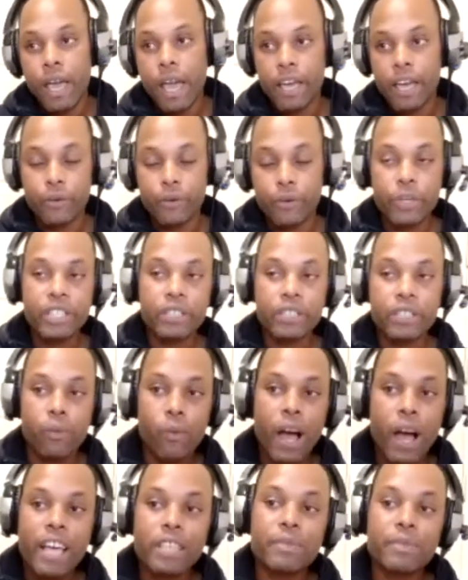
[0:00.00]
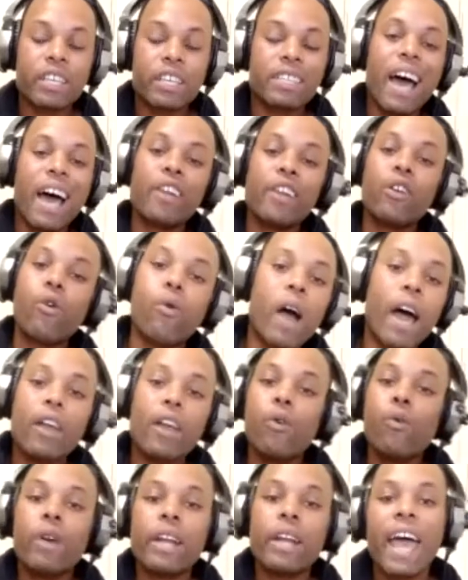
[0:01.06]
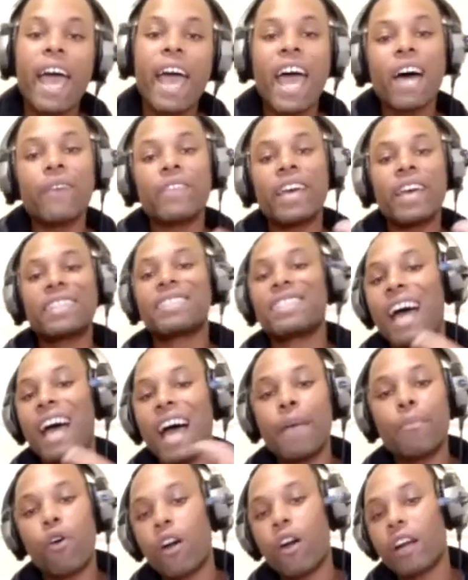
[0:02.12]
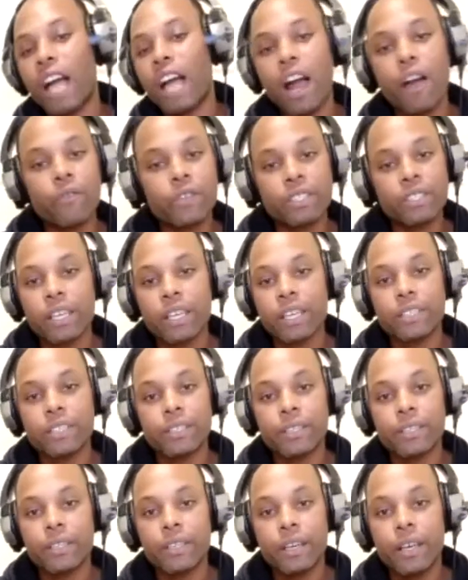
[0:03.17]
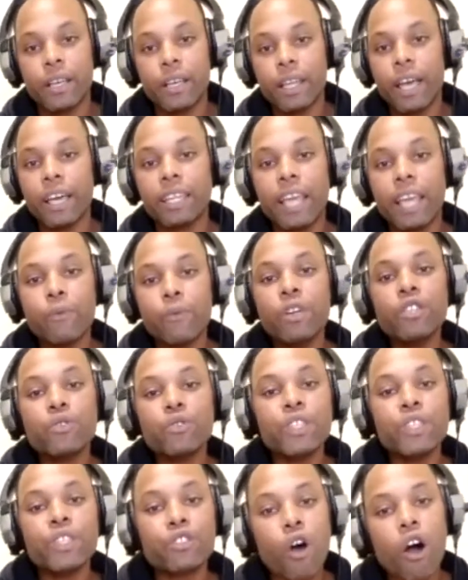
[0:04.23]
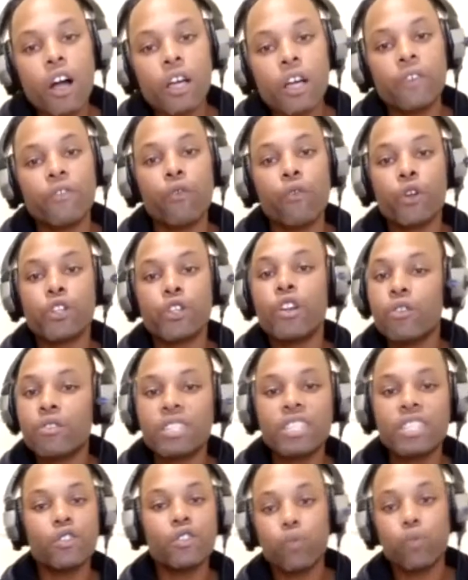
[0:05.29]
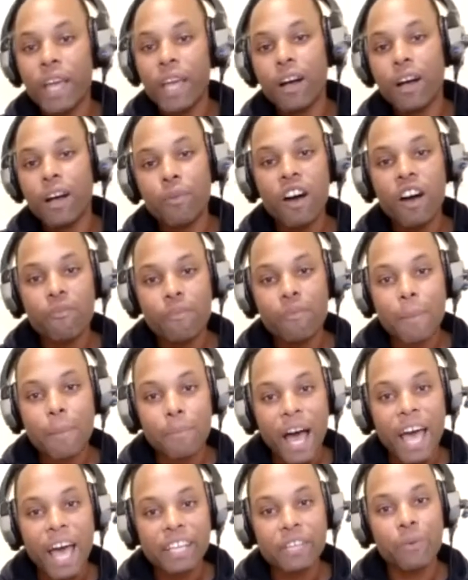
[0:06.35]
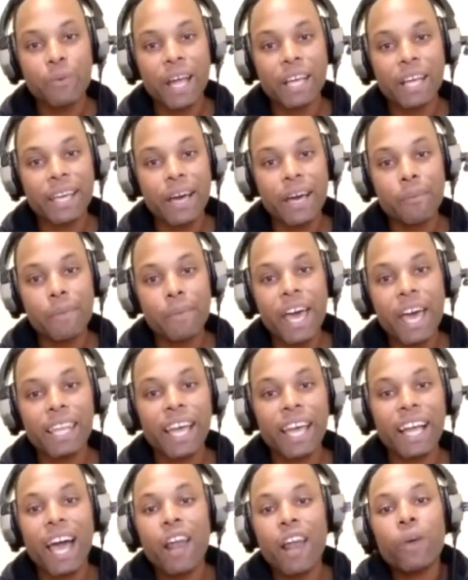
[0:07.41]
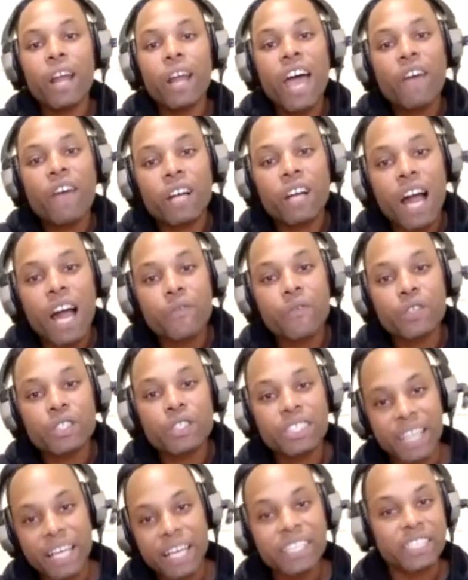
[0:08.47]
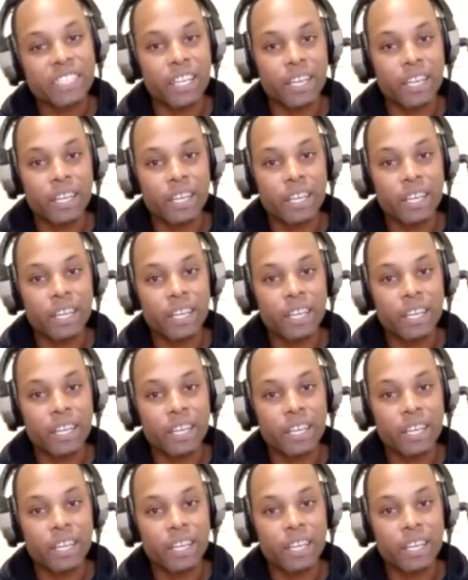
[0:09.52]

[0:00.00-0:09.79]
And the reason why is because I don't want to have that sidebar conversation. Like, what is we talking for? You don't see this weight above my body right now, man? Like, I don't want to have a conversation.